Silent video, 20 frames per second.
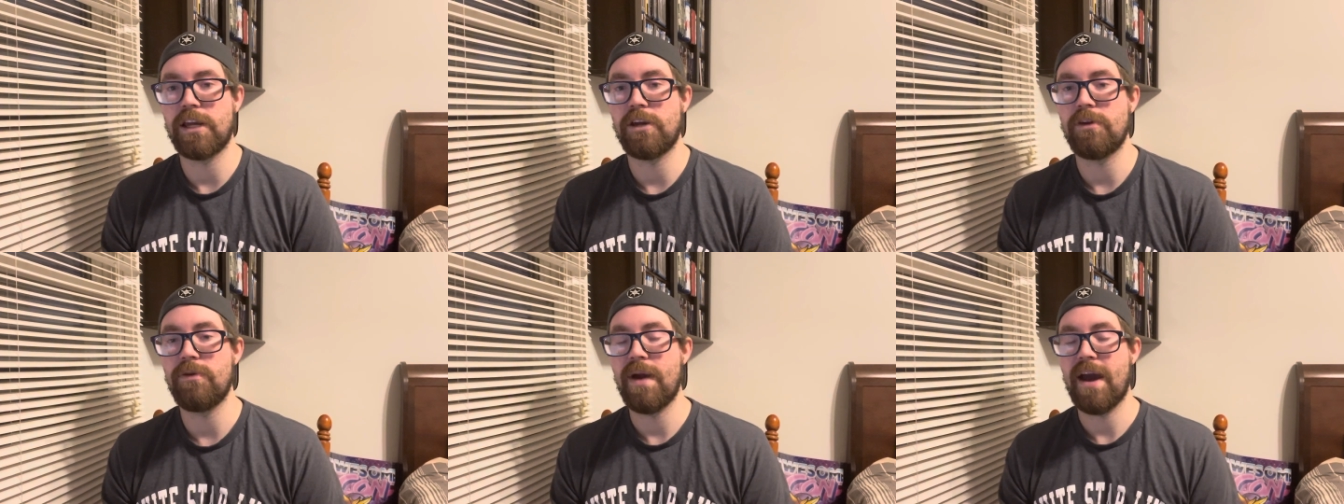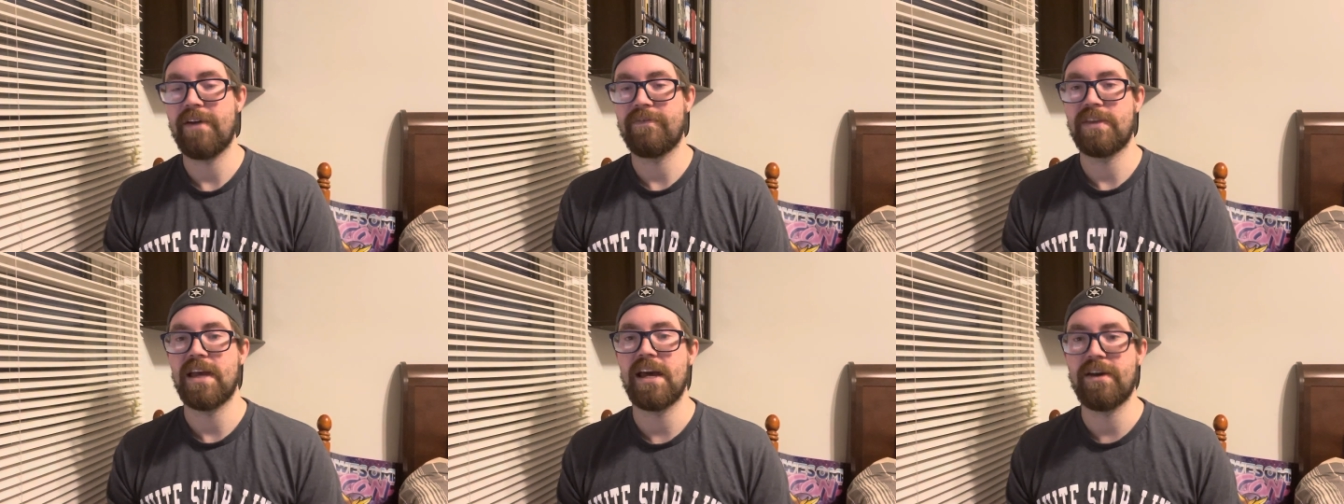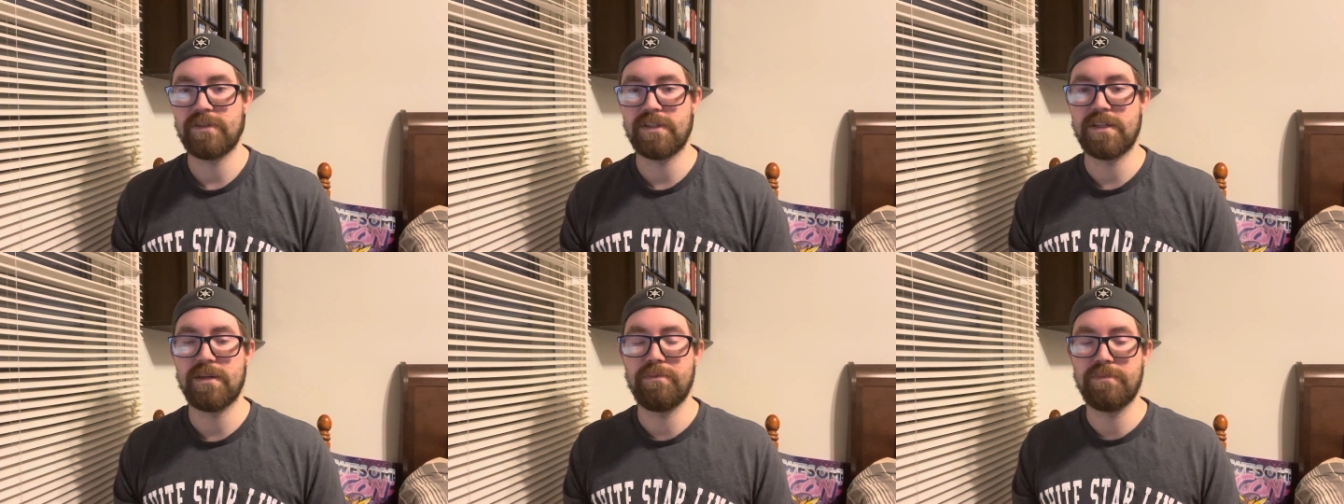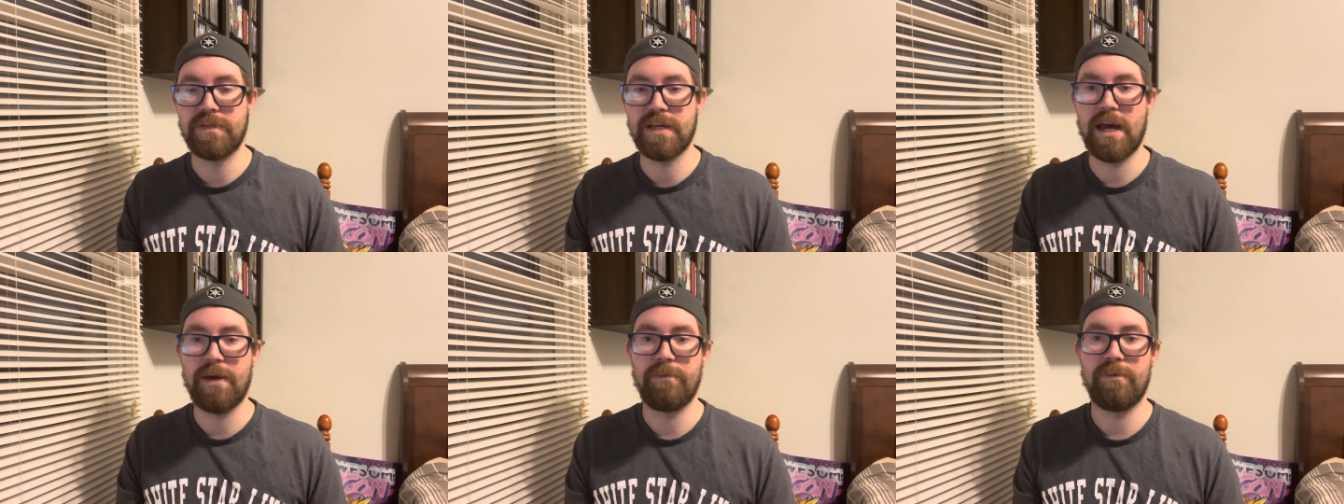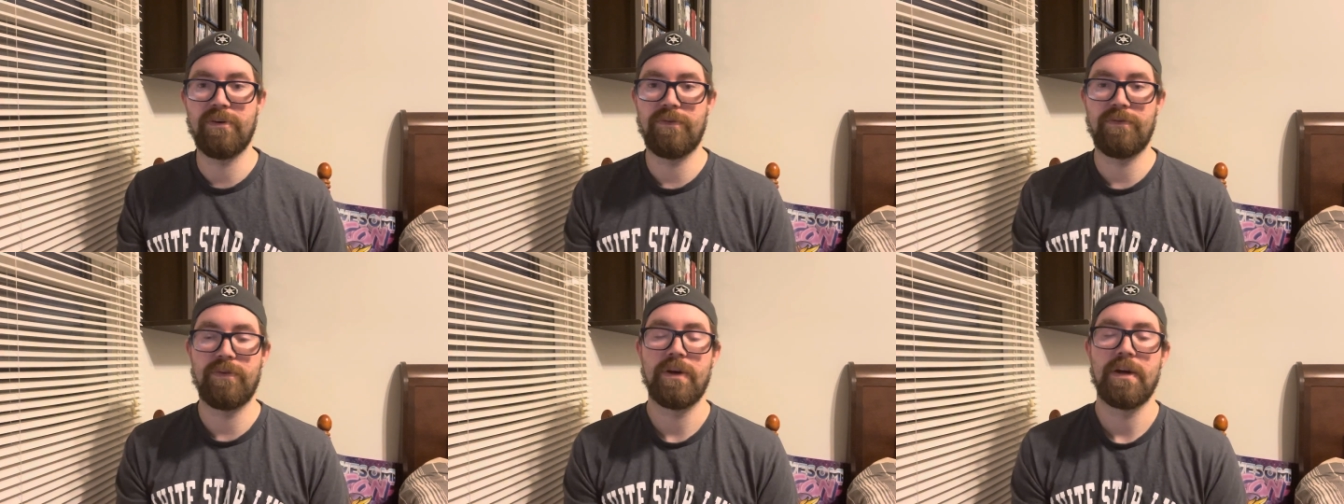You have to have some type
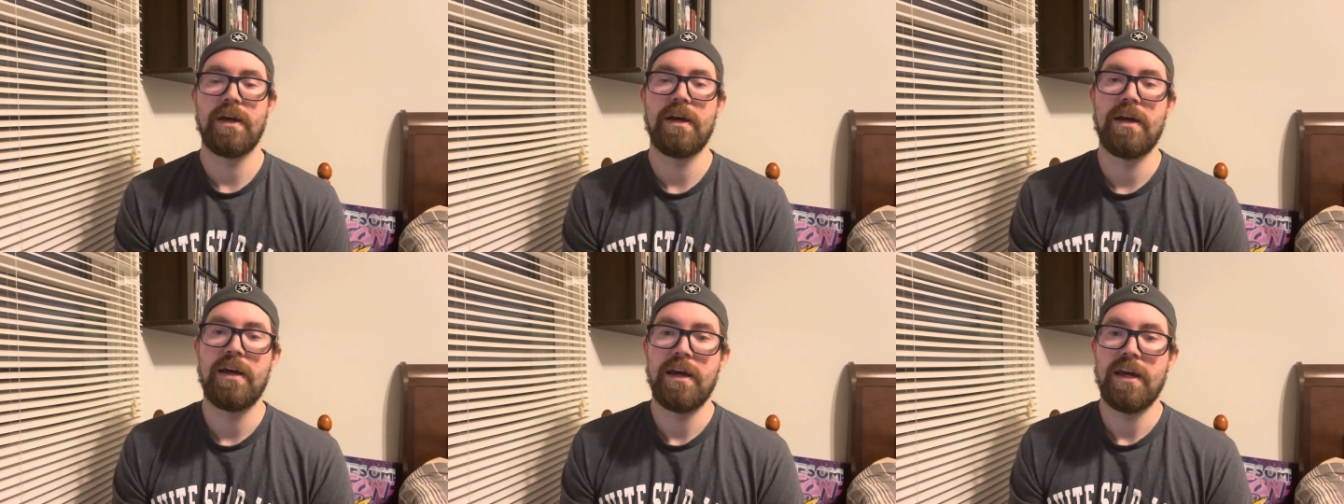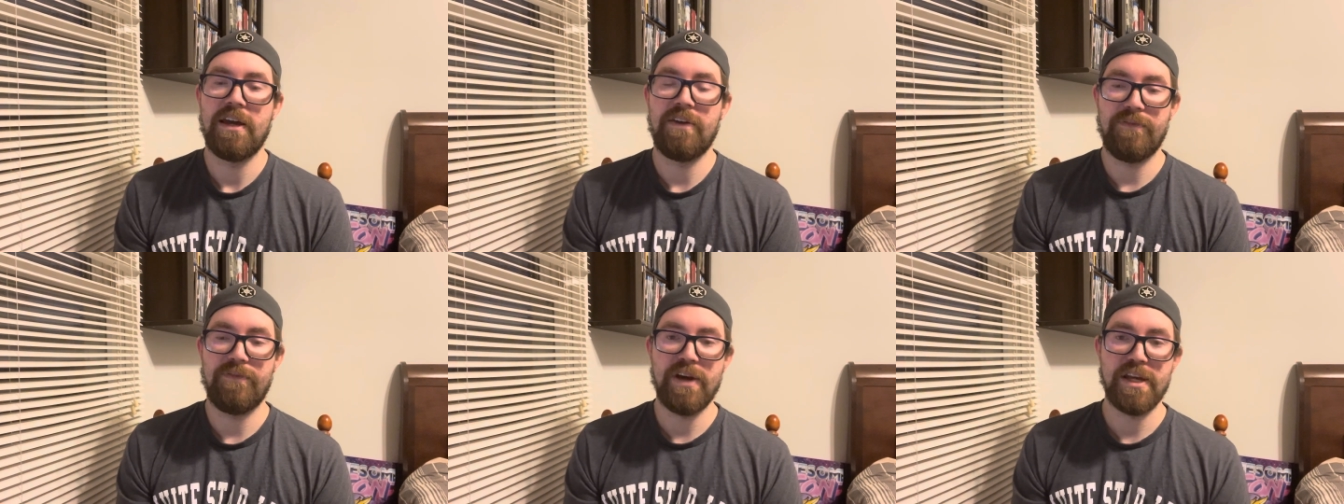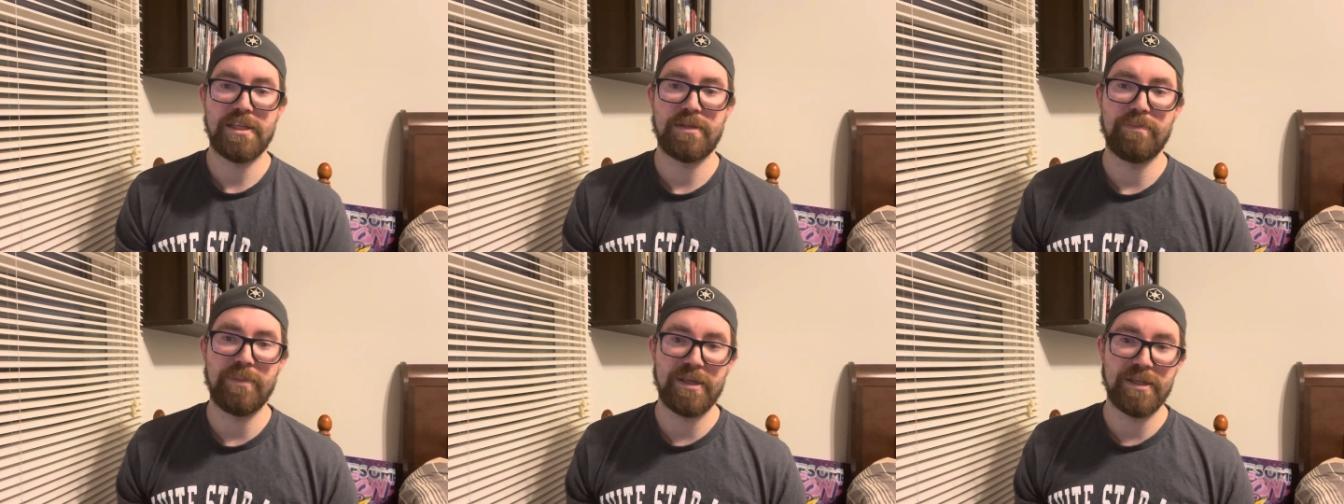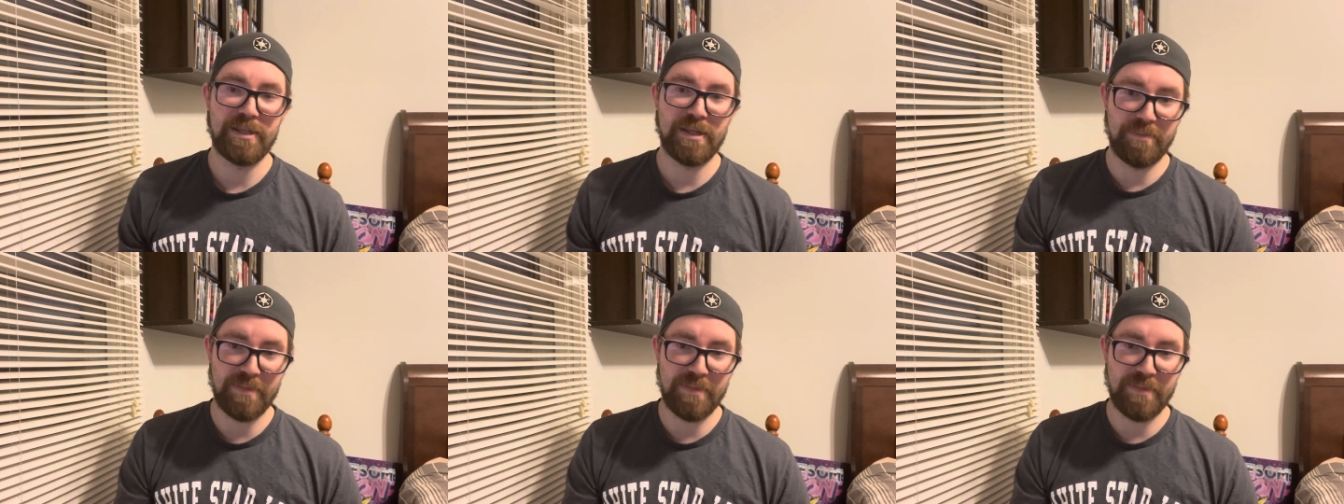of investment, some